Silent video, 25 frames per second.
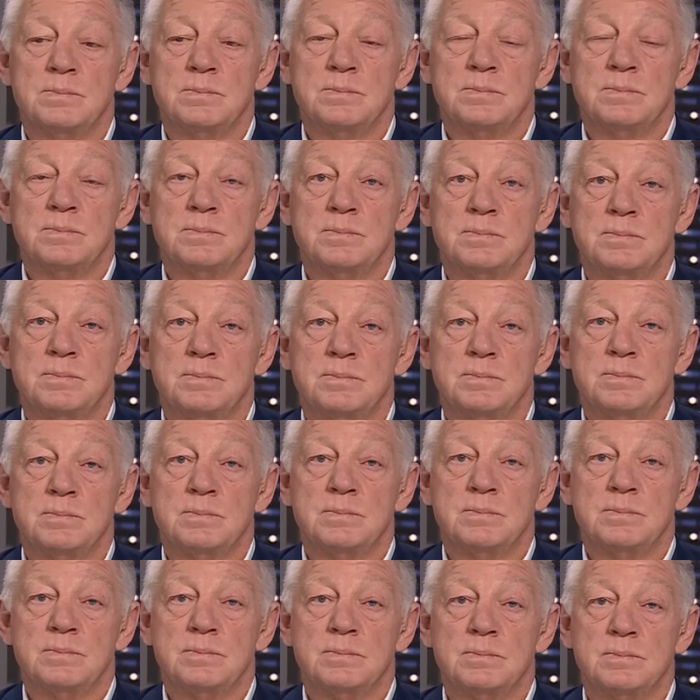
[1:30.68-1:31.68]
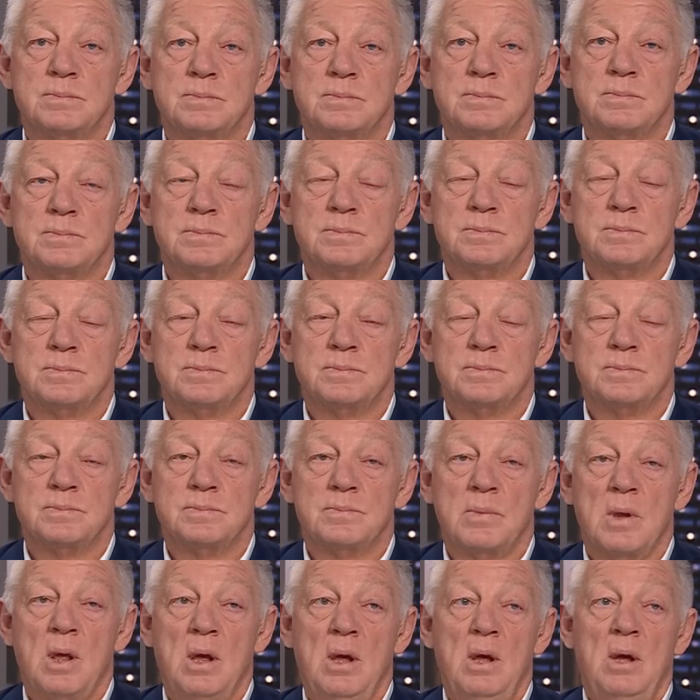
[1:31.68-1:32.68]
would you use it if that was introduced?
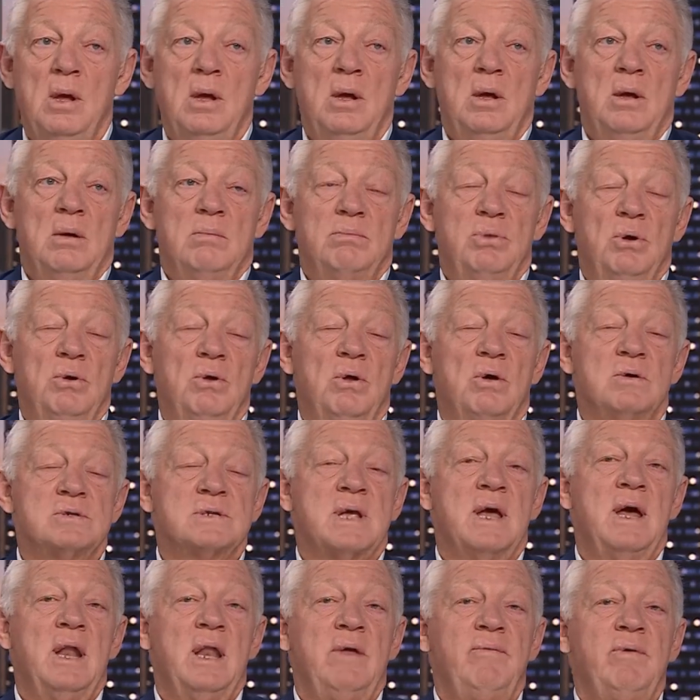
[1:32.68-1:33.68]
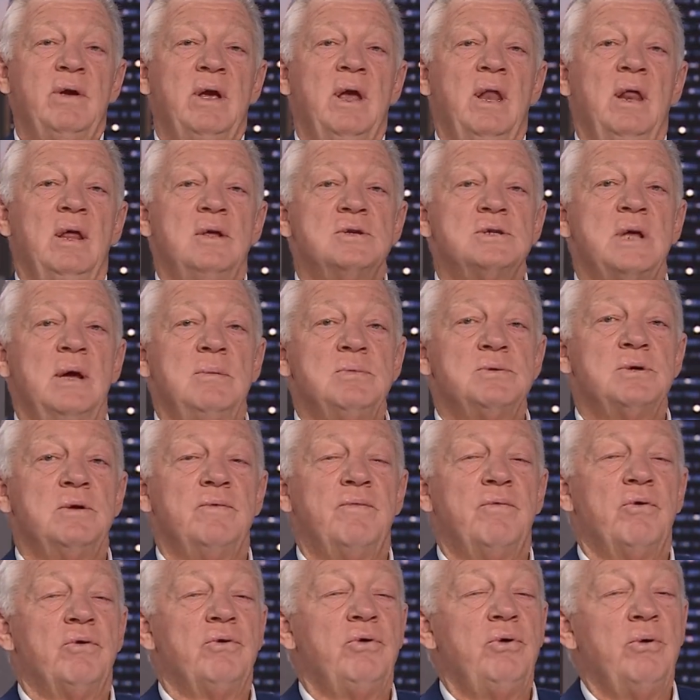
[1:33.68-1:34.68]
Bulldogs can't even get
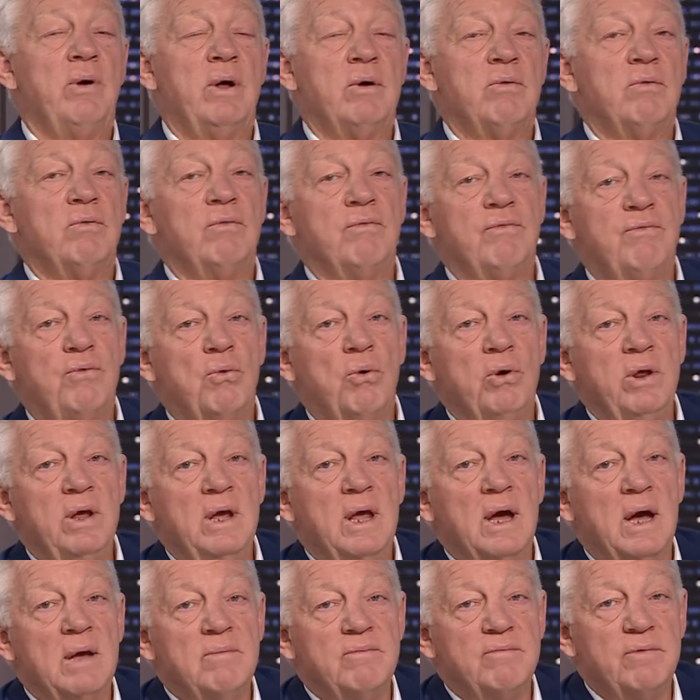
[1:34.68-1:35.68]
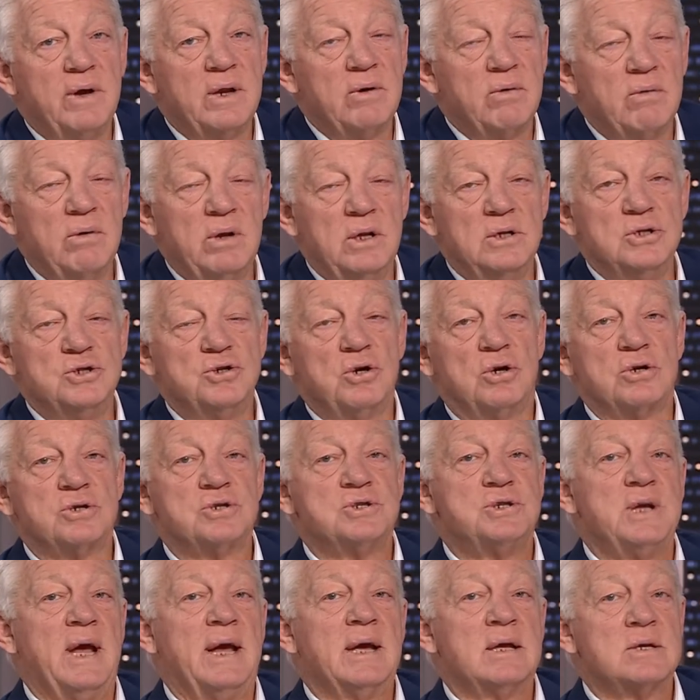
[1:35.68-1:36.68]
exemption for a 240 game veteran in
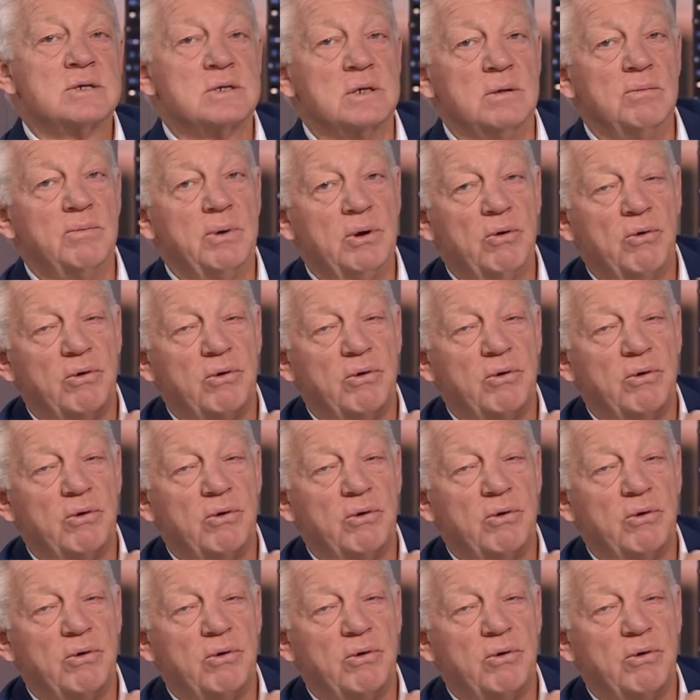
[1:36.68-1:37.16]
Josh Jackson